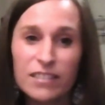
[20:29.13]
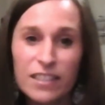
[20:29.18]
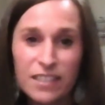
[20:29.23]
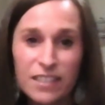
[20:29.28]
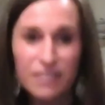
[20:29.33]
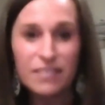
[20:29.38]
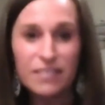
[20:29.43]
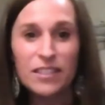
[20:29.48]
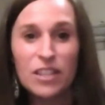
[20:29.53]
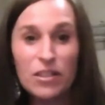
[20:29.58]

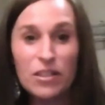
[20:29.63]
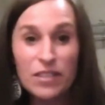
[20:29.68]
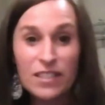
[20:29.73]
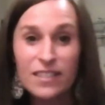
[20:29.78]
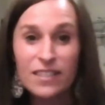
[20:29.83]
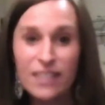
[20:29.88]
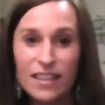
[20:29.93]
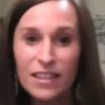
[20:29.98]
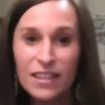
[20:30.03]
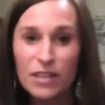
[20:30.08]
the, you know, the
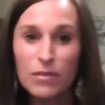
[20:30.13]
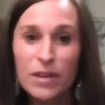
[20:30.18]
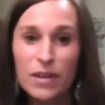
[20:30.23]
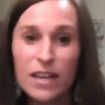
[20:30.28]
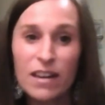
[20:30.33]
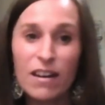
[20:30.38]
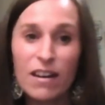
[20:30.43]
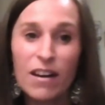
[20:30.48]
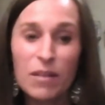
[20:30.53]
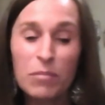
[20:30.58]
sin that
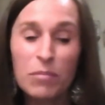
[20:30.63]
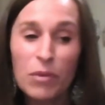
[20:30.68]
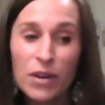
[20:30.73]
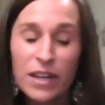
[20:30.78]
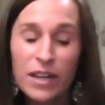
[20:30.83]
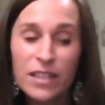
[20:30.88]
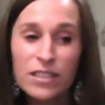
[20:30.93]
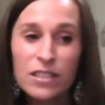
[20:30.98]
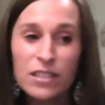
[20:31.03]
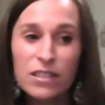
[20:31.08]
we are born
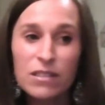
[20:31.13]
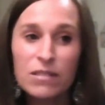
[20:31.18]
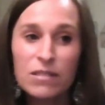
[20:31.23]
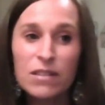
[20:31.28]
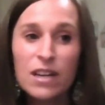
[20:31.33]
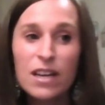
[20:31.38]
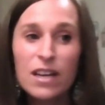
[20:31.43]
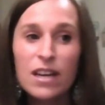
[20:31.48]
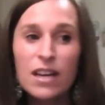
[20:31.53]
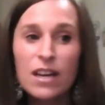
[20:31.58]
into,
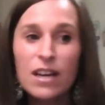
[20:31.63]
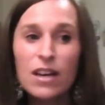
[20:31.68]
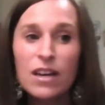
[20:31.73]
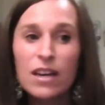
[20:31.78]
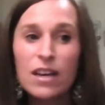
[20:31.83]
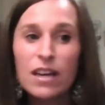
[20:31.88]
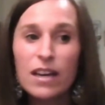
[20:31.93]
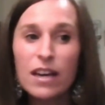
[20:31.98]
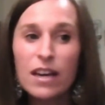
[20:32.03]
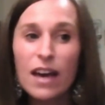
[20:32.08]
mm-hmm.